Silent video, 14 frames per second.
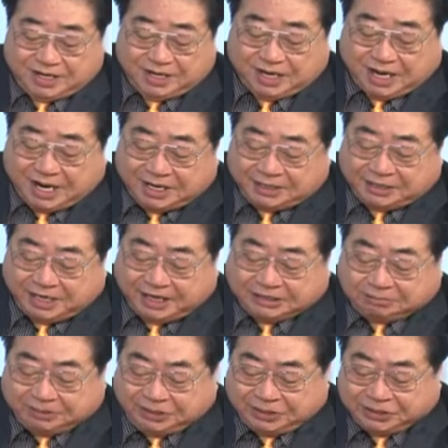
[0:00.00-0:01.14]
and
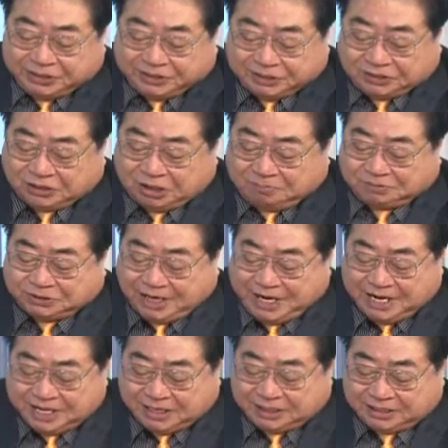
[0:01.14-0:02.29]
experiences
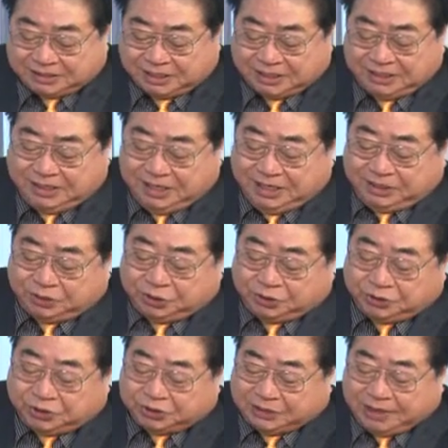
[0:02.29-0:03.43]
obtained during
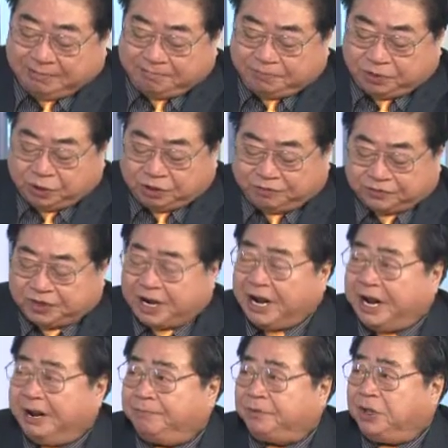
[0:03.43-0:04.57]
the same period of
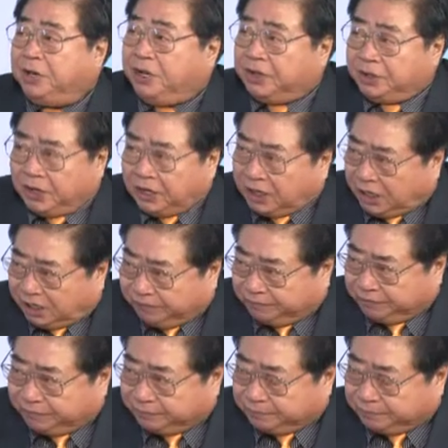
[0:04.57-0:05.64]
time thereof?